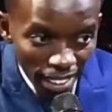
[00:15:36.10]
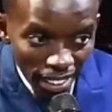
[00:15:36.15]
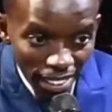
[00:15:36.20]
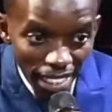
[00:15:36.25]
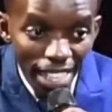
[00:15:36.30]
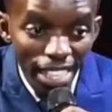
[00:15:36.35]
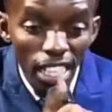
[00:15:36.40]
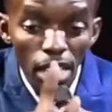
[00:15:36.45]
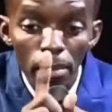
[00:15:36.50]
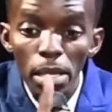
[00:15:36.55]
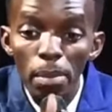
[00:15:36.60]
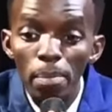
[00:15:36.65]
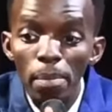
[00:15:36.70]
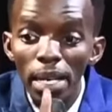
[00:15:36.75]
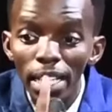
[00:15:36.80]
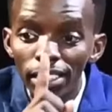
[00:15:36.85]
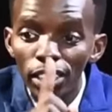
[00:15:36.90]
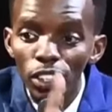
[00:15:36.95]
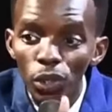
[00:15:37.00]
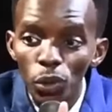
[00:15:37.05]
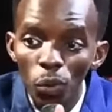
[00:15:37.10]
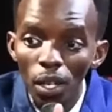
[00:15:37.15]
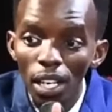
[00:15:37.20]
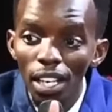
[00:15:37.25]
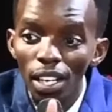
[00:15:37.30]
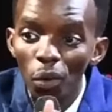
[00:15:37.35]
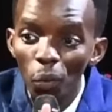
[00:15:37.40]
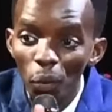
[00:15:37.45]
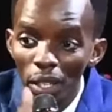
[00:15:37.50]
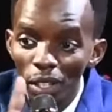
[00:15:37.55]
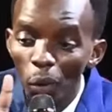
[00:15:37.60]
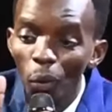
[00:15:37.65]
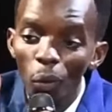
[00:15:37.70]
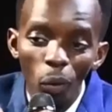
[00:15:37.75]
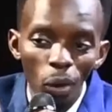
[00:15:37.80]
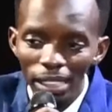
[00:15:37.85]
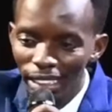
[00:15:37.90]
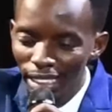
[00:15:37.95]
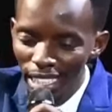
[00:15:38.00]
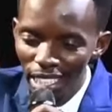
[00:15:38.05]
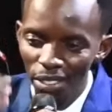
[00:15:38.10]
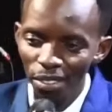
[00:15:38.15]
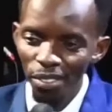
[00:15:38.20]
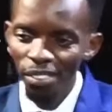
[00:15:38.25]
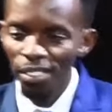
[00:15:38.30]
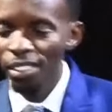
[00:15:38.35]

the enemy makes sure we don't continue.